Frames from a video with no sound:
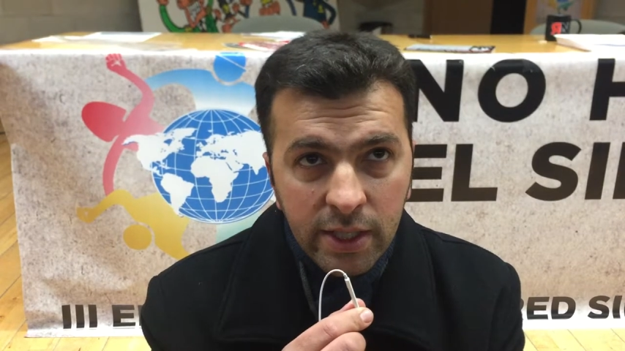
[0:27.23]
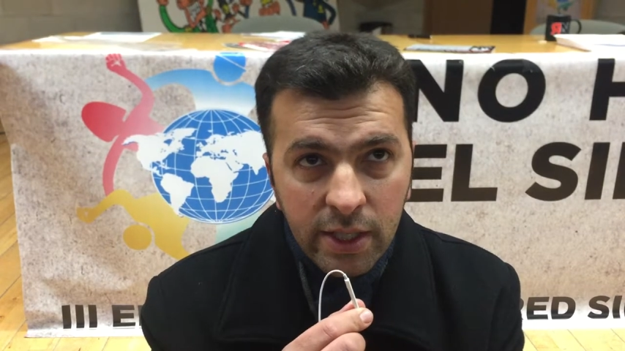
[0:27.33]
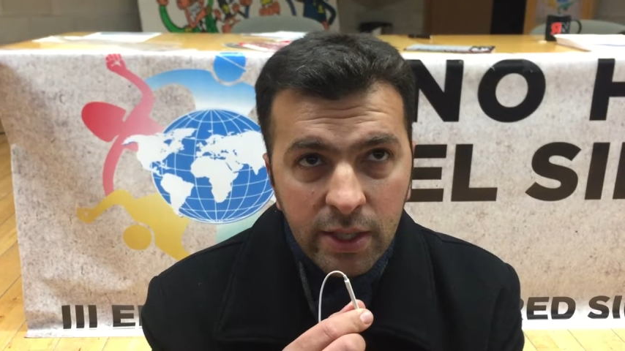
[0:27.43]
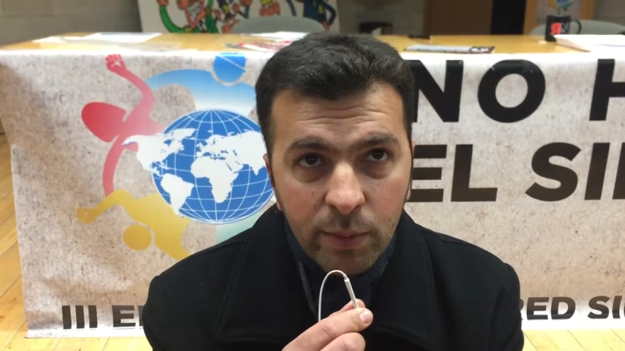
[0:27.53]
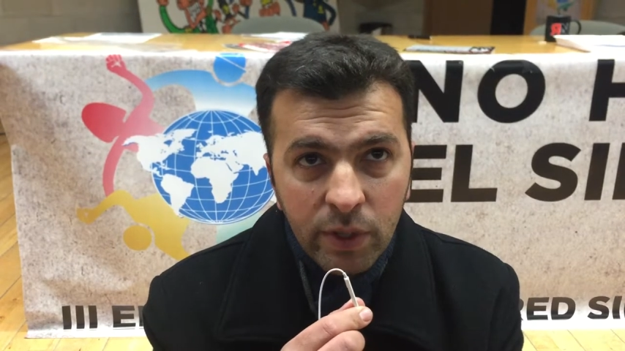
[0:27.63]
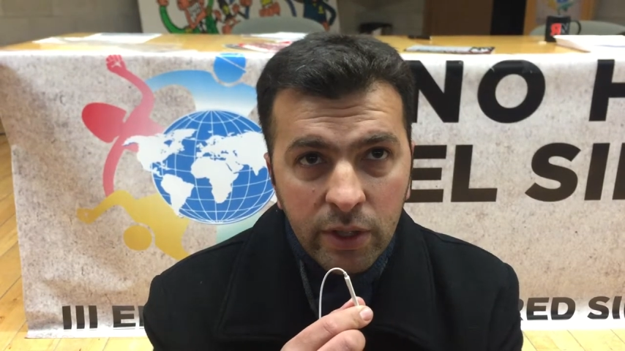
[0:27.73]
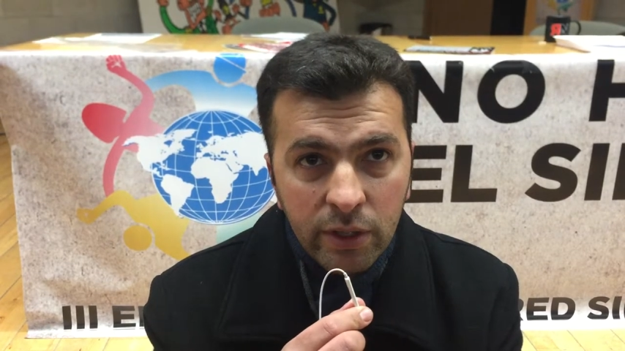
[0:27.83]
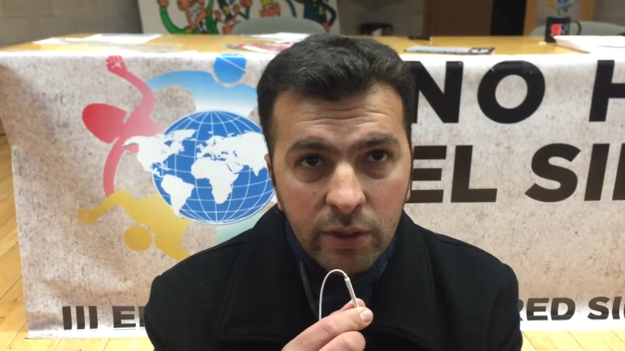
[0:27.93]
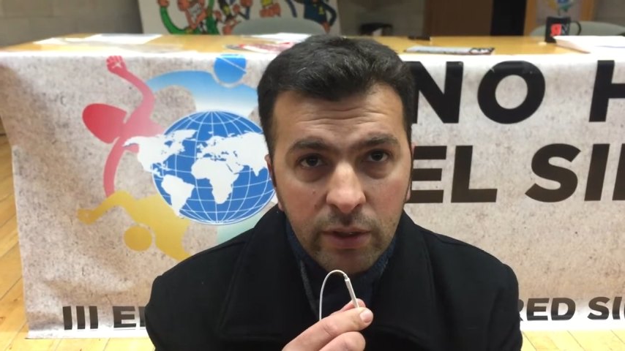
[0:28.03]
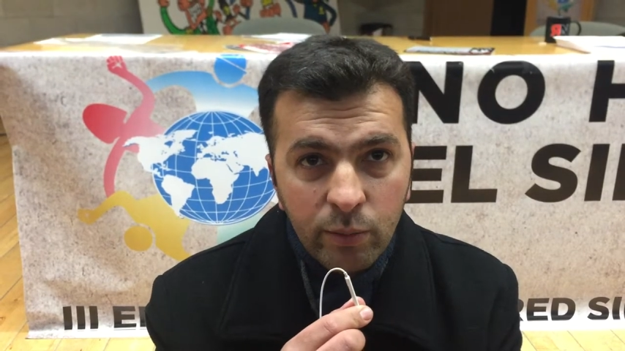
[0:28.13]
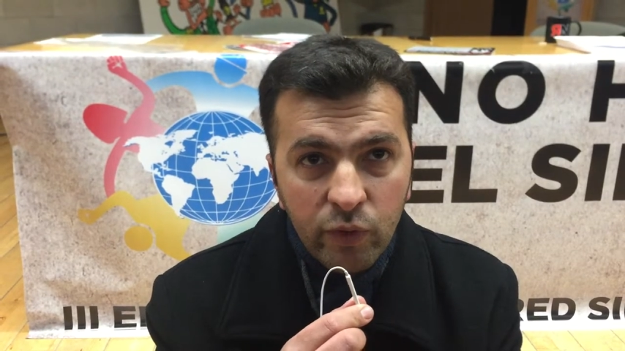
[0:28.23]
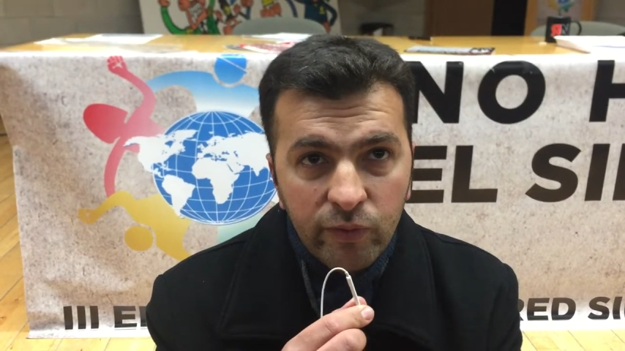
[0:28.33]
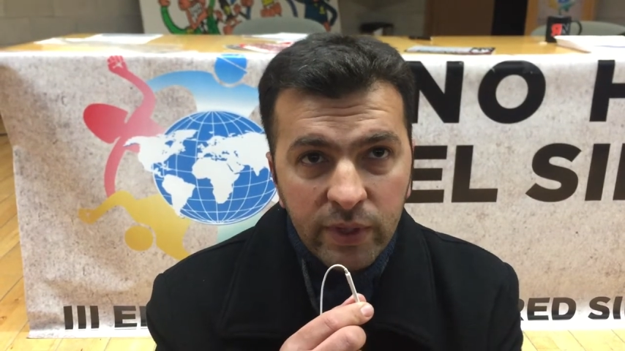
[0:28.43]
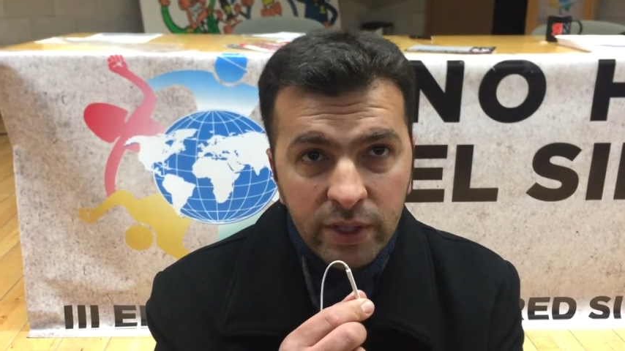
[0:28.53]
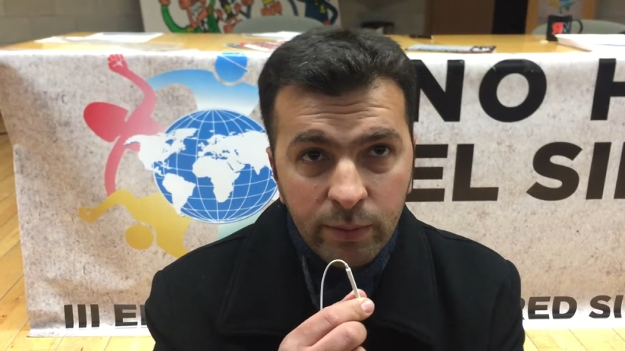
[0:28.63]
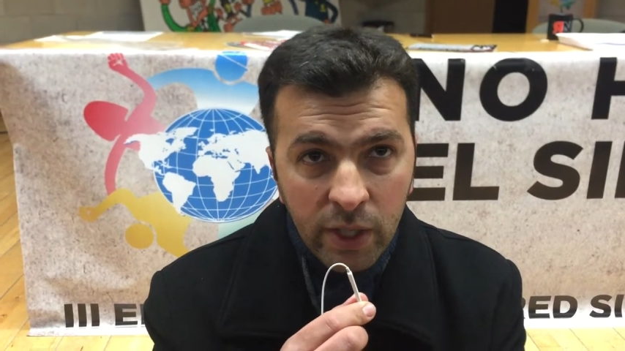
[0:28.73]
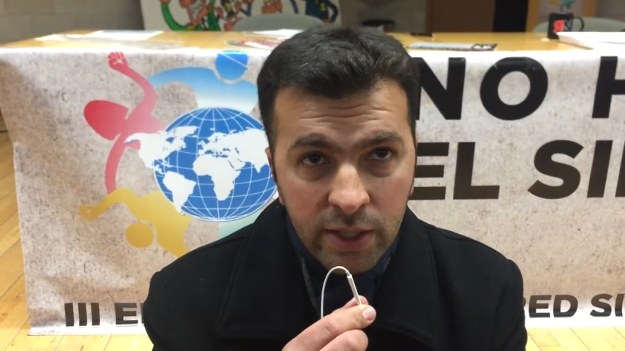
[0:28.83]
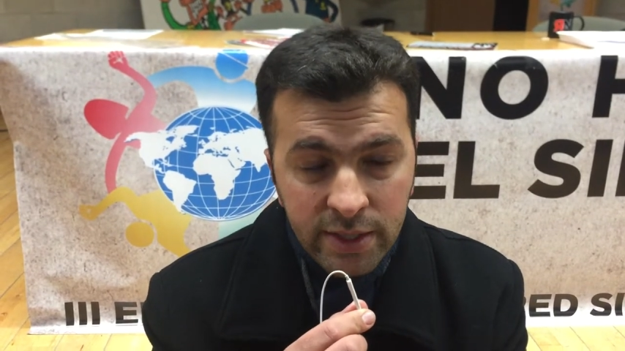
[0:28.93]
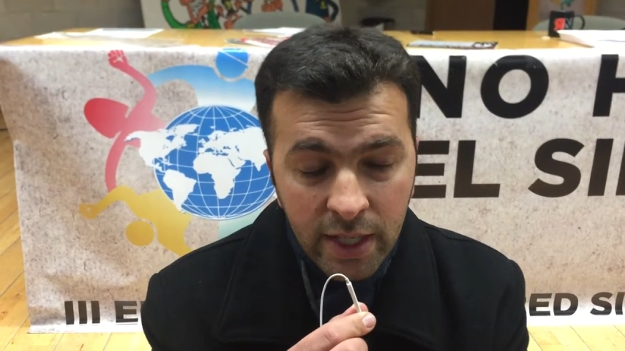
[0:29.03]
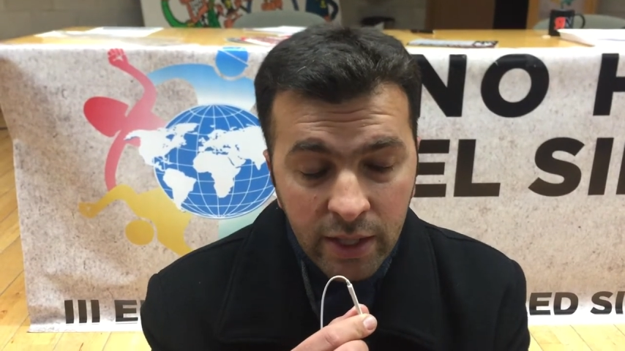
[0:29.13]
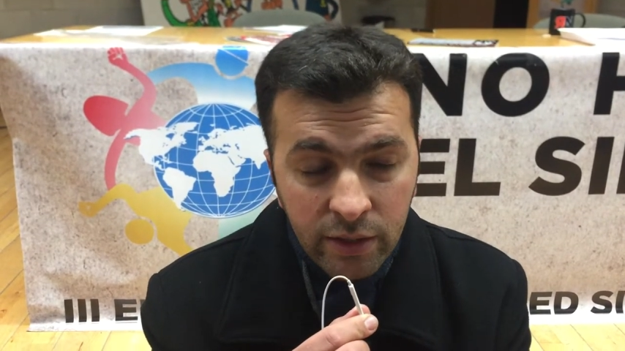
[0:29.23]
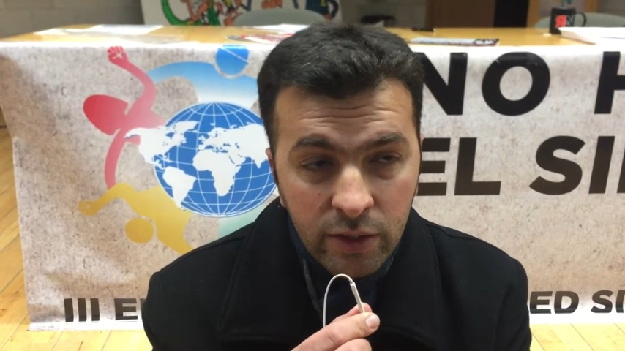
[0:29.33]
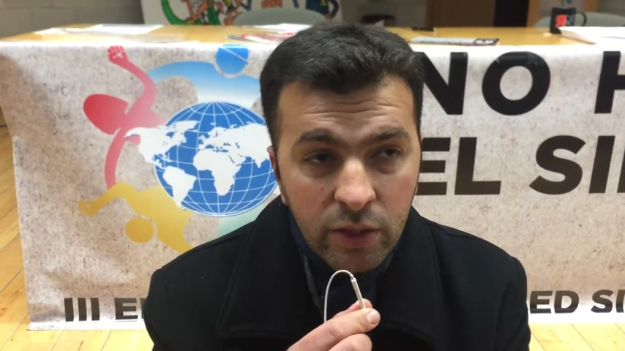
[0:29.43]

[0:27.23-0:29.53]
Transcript: and labor uh, movement in Palestine.